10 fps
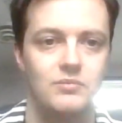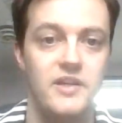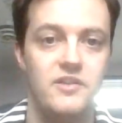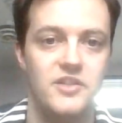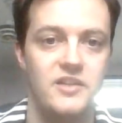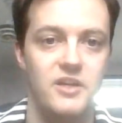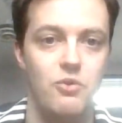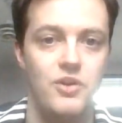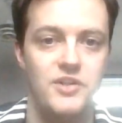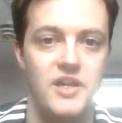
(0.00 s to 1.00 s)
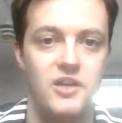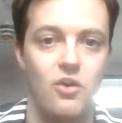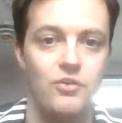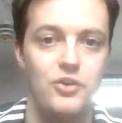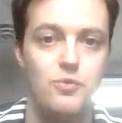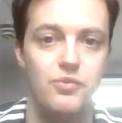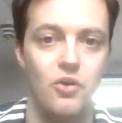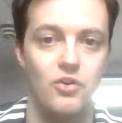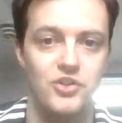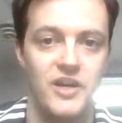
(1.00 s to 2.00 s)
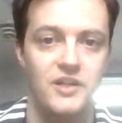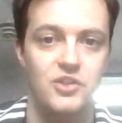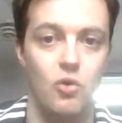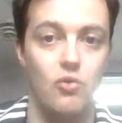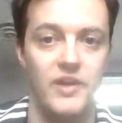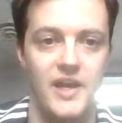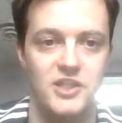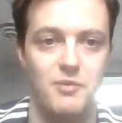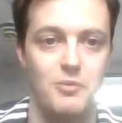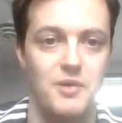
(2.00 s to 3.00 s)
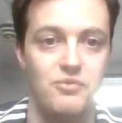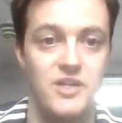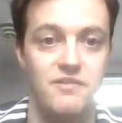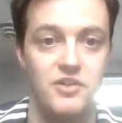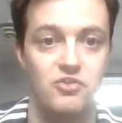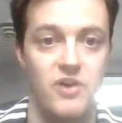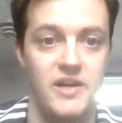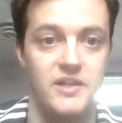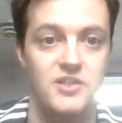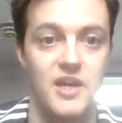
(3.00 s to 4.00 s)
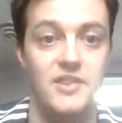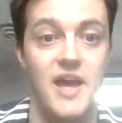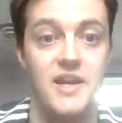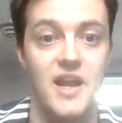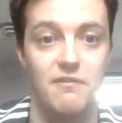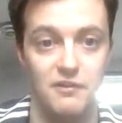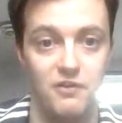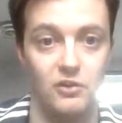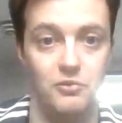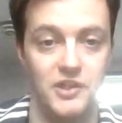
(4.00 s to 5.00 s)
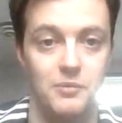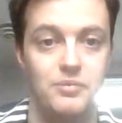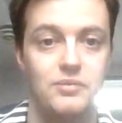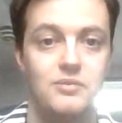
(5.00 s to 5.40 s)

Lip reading: They either said they weren't taking on new projects, or they asked about my previous credits and then never followed up.